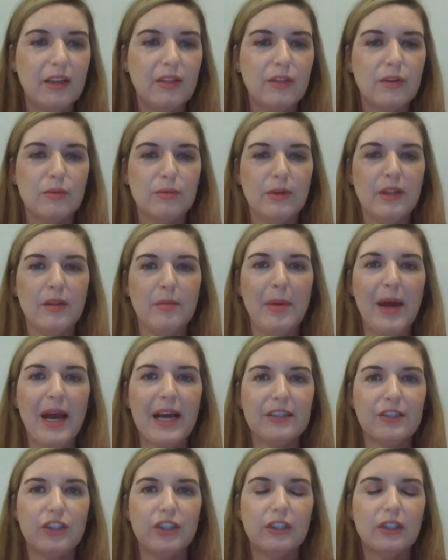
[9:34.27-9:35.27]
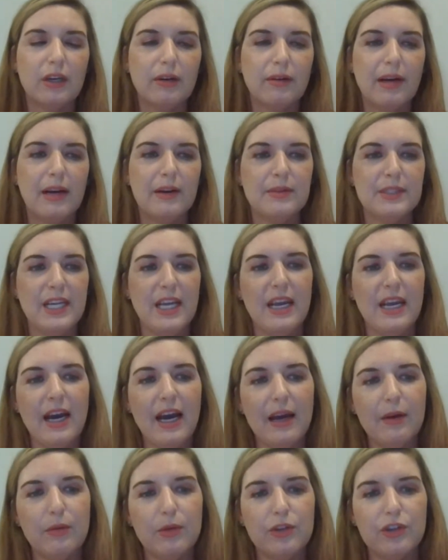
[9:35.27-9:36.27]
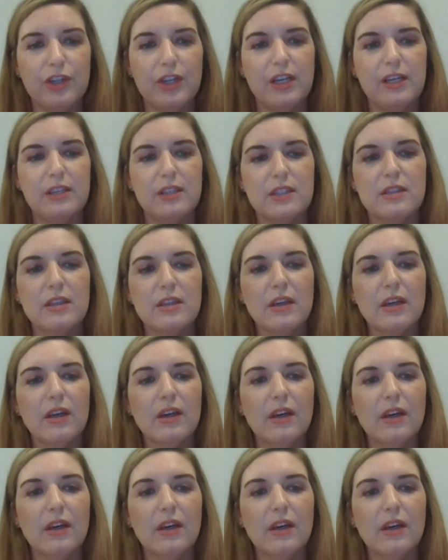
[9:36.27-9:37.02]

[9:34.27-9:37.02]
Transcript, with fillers: in the in the past year around A I, which is